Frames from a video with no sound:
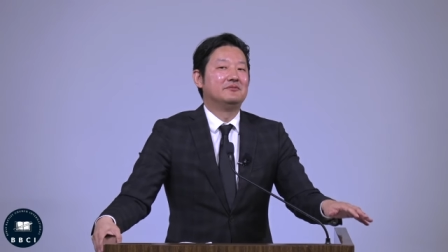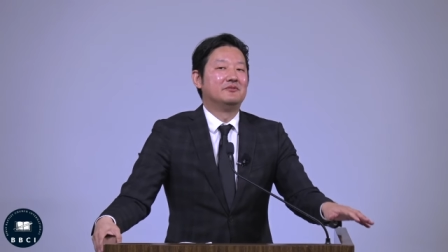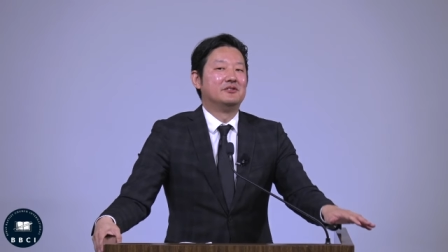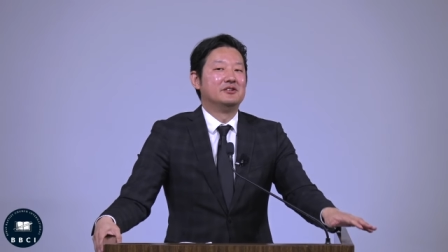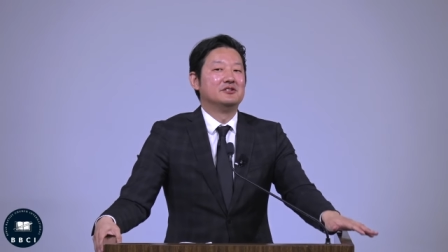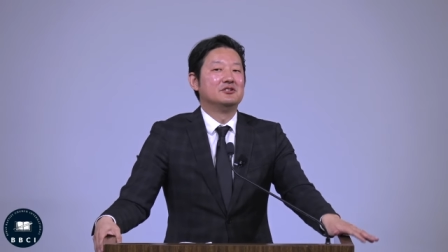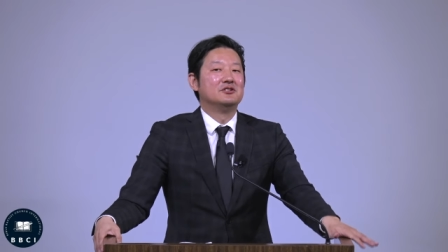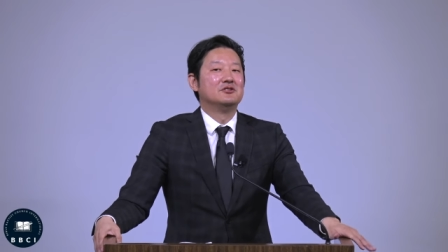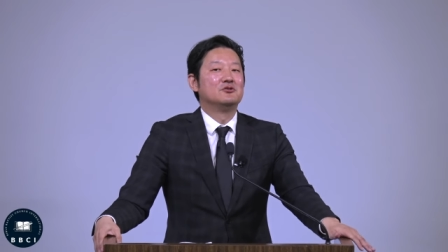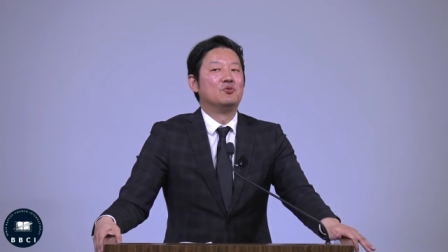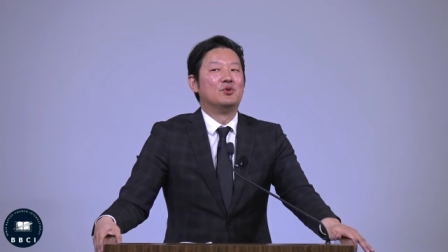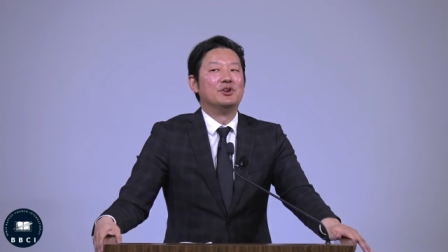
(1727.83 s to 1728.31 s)

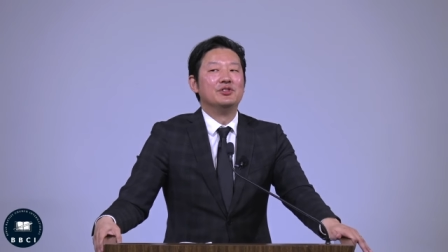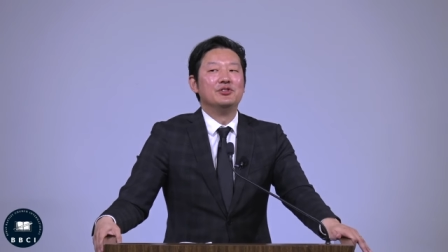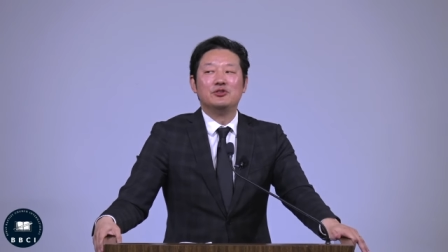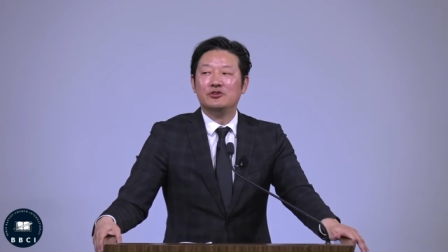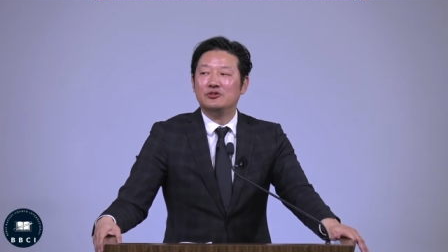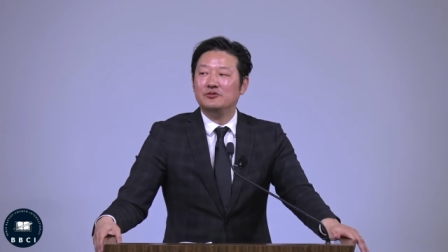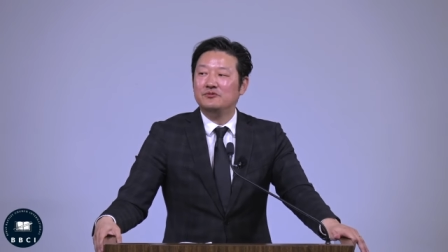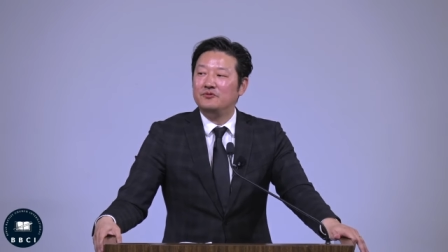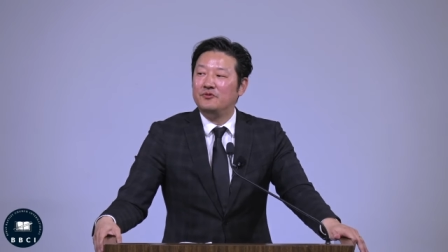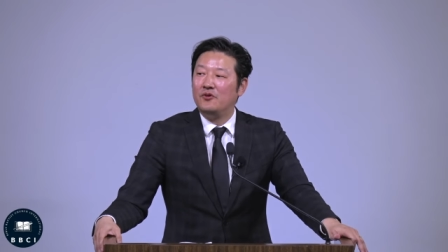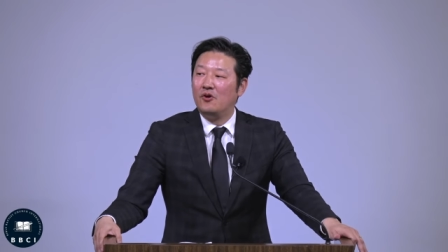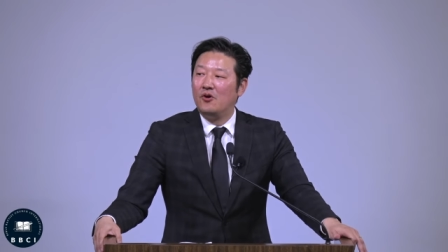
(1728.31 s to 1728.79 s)
verses 1
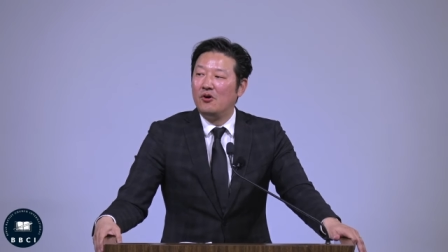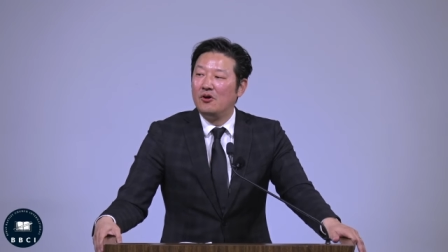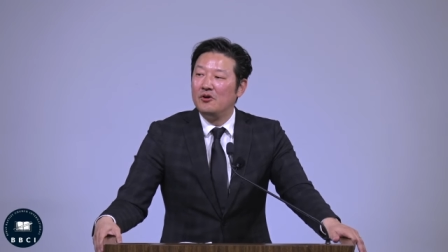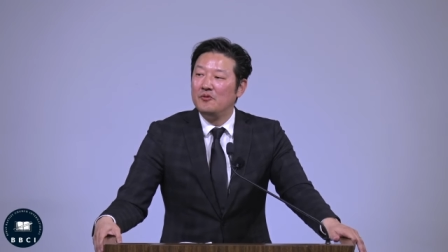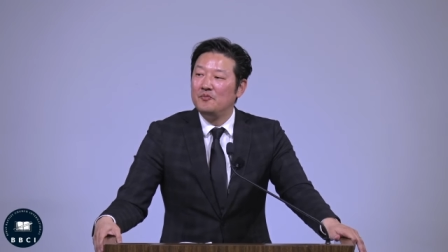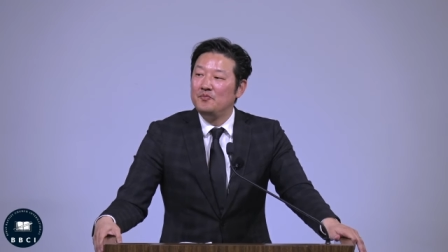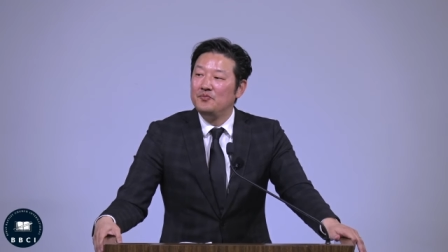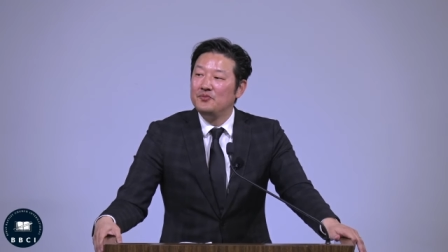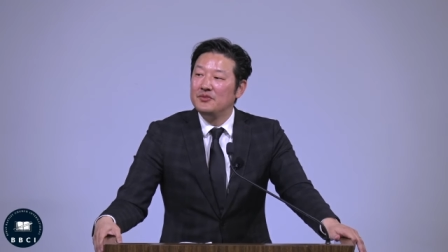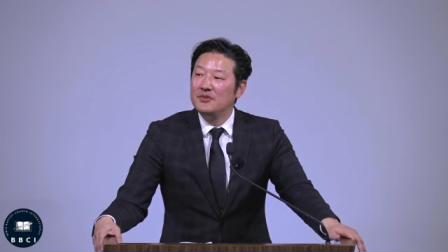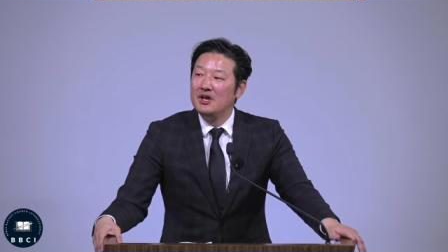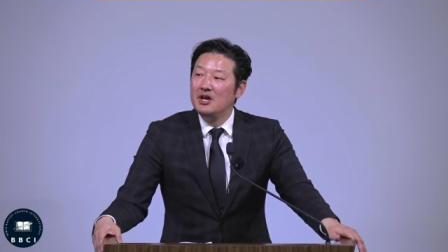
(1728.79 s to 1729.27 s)
through 4.
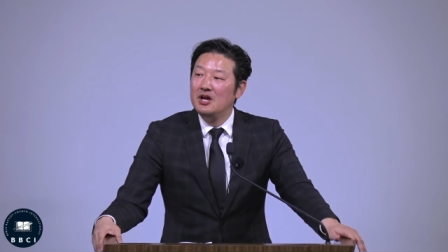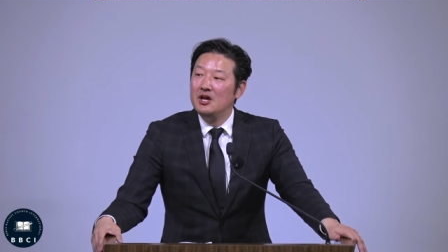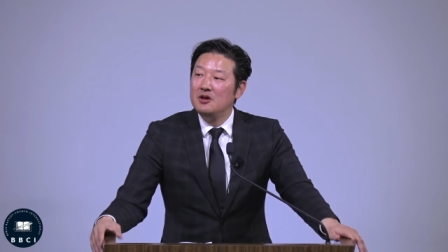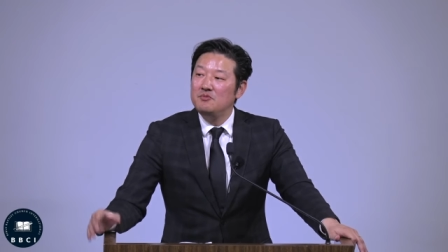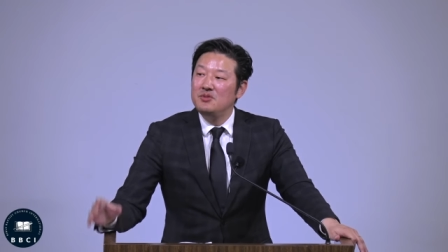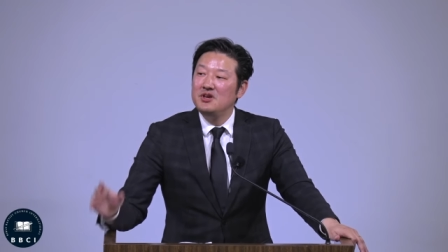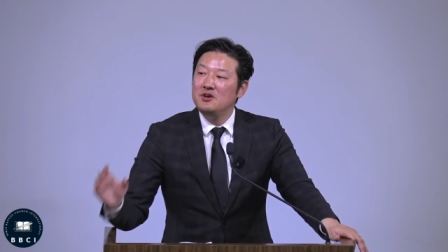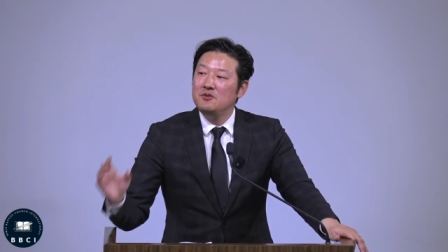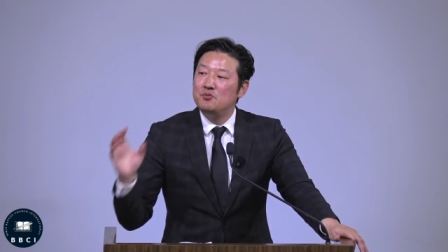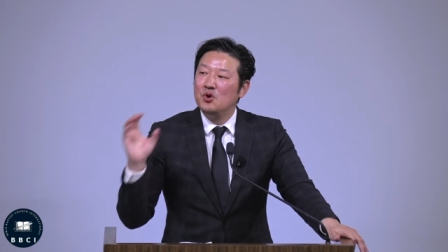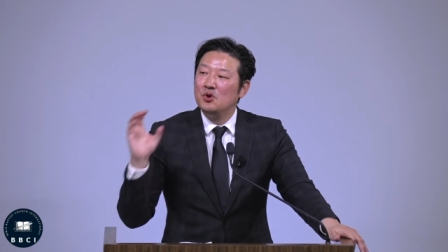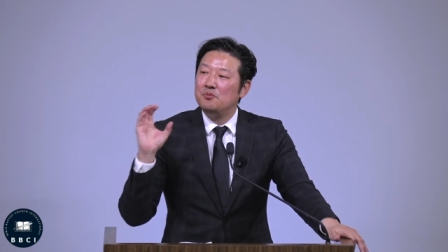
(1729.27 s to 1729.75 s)

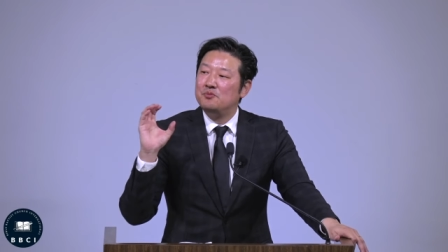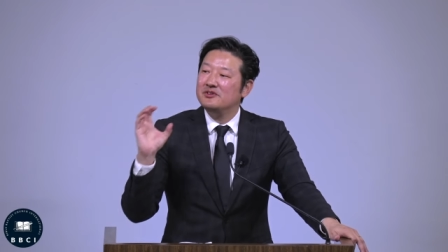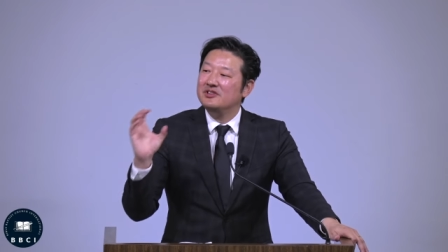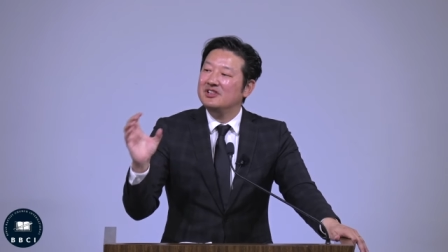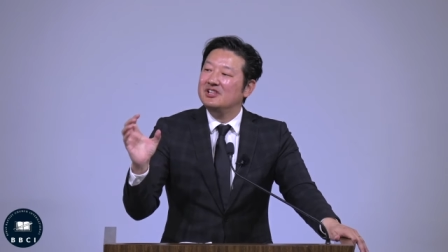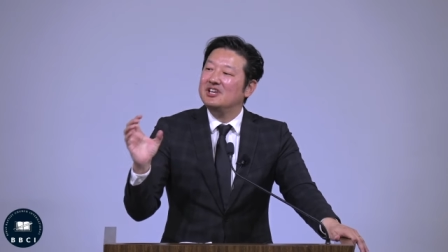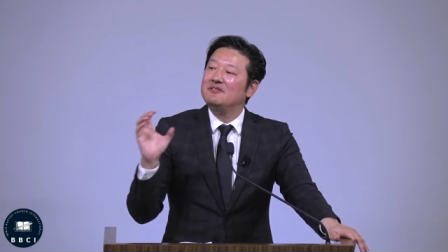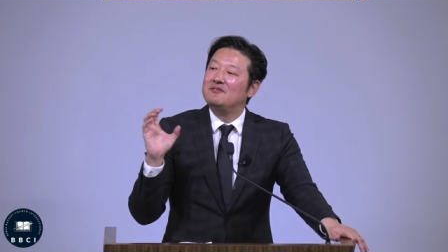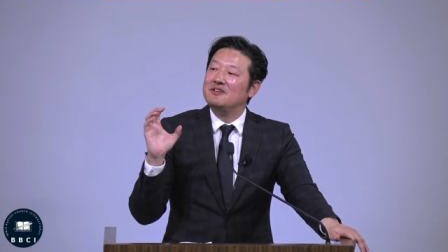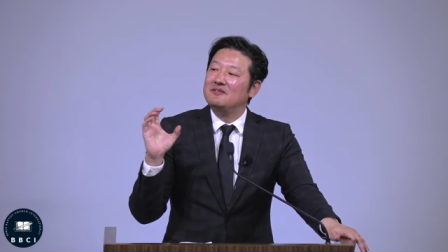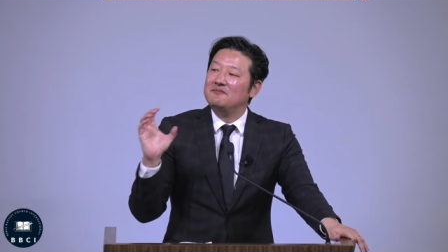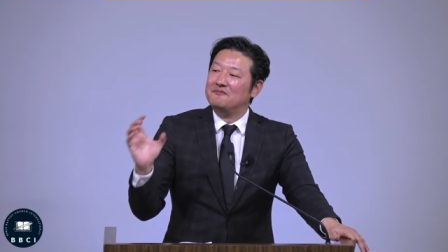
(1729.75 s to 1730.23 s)
People
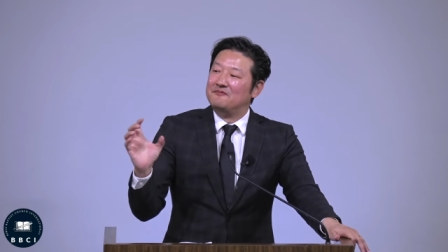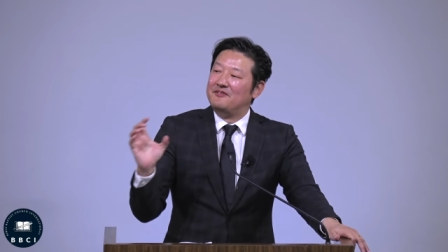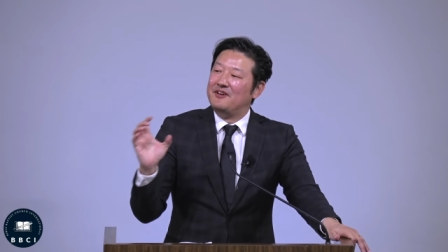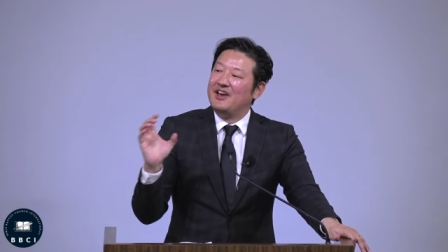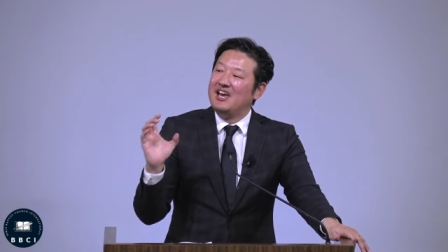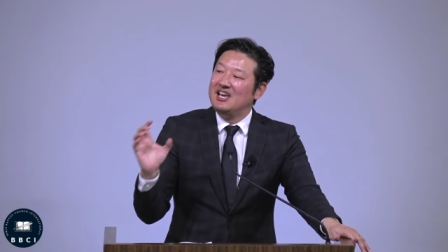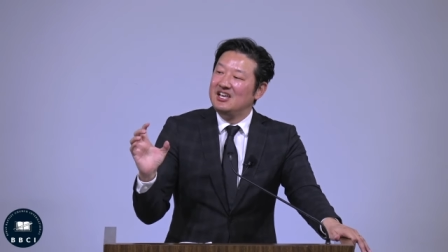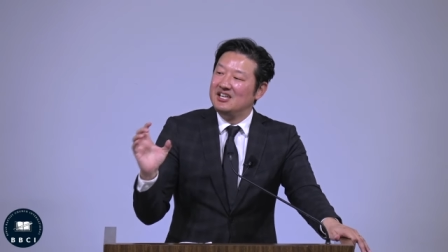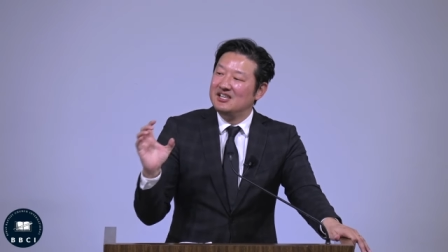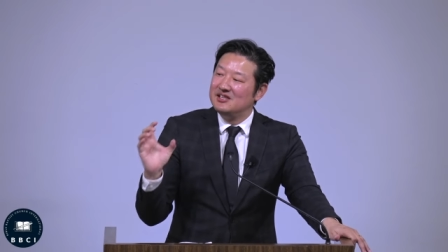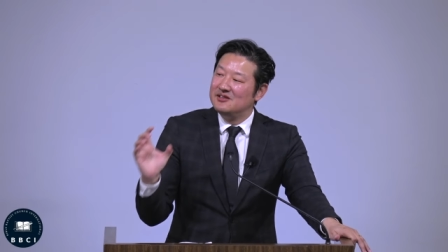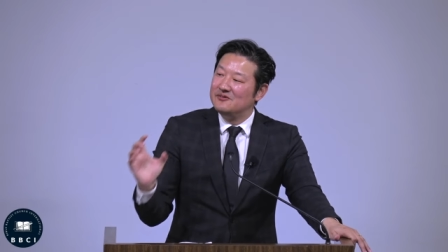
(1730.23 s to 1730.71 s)
believe in
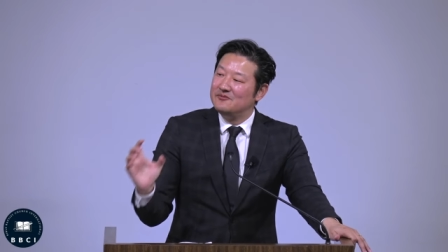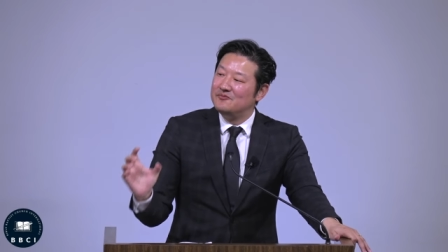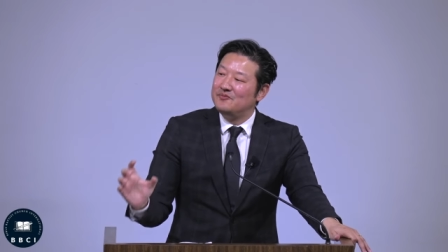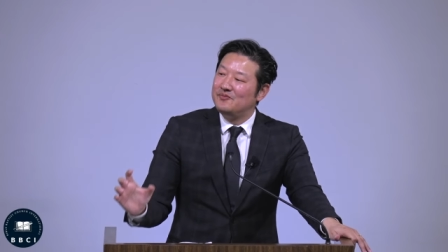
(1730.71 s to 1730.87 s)
vain.